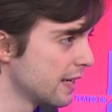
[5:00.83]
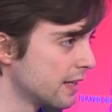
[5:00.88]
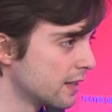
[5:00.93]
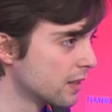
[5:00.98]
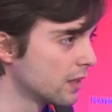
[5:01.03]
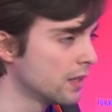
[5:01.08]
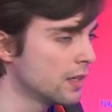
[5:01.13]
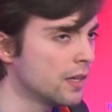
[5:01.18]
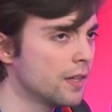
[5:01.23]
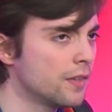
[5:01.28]

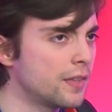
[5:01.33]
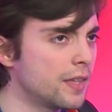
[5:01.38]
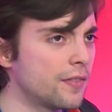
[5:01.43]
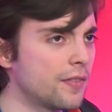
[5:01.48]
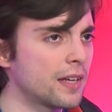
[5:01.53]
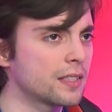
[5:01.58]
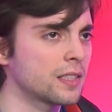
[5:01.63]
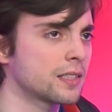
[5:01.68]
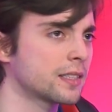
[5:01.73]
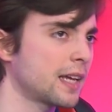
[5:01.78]
in.
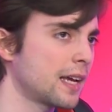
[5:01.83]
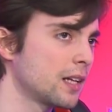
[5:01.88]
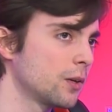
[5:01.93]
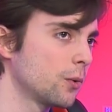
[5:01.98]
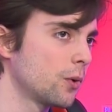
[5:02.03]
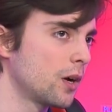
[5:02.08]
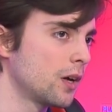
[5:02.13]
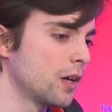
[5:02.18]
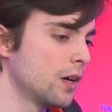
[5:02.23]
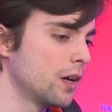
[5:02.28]
That's the
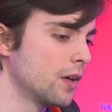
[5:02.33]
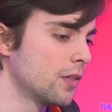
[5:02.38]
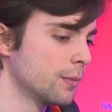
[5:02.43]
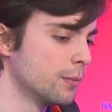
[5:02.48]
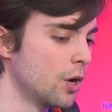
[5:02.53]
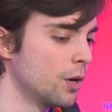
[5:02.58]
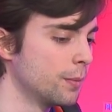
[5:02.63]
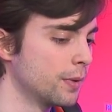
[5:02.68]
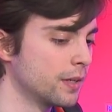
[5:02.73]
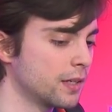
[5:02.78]
scale we're at the
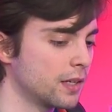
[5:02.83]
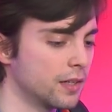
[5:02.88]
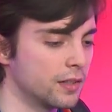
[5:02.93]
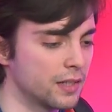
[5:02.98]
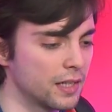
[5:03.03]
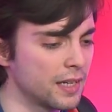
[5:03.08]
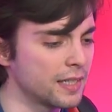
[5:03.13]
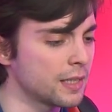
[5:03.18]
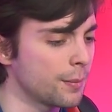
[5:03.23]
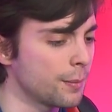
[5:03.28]
moment,
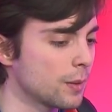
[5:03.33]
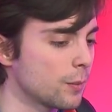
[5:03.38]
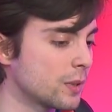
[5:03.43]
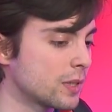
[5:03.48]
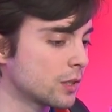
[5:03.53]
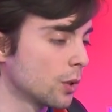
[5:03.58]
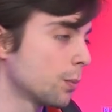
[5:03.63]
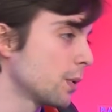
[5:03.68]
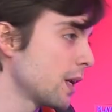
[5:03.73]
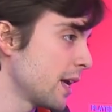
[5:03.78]
and it's something we're
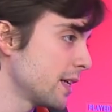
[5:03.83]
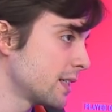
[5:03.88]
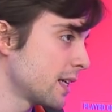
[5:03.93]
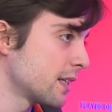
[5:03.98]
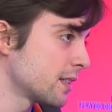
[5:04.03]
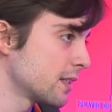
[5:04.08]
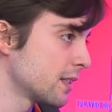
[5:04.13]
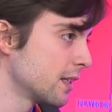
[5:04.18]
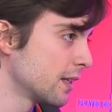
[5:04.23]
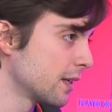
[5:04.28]
still
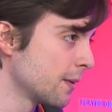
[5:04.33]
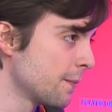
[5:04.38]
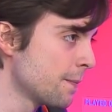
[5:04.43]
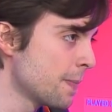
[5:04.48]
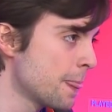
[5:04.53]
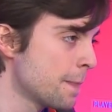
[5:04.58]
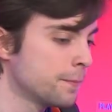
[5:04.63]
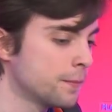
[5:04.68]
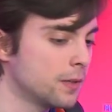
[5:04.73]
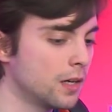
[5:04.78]
playtesting.
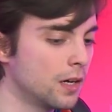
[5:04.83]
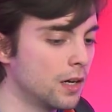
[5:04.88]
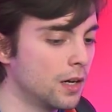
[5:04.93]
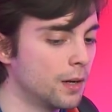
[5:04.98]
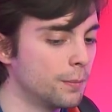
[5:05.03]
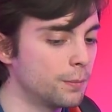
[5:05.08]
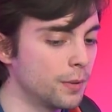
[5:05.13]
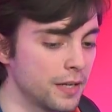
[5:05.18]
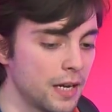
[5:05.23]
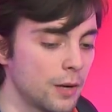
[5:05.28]

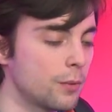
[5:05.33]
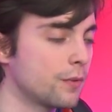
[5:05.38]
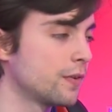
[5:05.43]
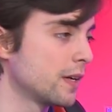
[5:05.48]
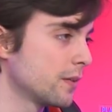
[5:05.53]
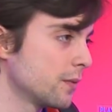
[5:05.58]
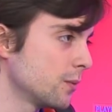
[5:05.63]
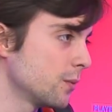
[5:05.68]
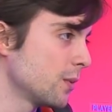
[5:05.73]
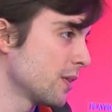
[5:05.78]
But yeah,
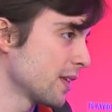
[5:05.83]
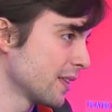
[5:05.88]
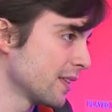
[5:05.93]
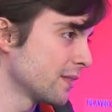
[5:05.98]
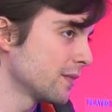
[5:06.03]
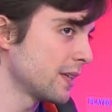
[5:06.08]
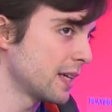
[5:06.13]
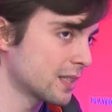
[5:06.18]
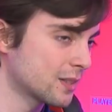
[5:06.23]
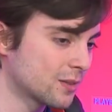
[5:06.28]
we think
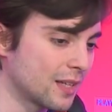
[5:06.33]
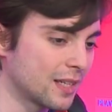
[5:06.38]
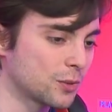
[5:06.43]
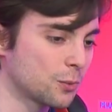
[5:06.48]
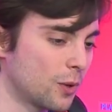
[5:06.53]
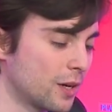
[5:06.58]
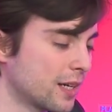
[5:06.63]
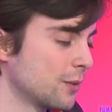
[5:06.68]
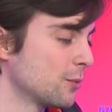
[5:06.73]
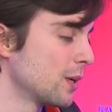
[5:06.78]

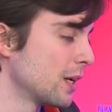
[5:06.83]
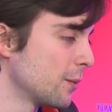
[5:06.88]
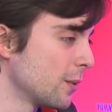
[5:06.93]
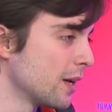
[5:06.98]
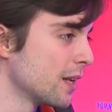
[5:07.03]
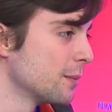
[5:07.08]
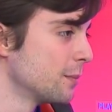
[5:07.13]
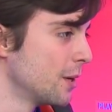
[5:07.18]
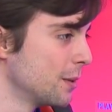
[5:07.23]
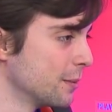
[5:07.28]
that's working really
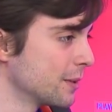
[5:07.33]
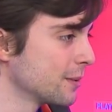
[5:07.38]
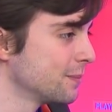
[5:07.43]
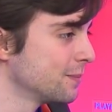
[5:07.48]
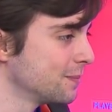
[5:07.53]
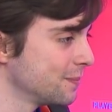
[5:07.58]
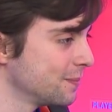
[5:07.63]
well at the moment.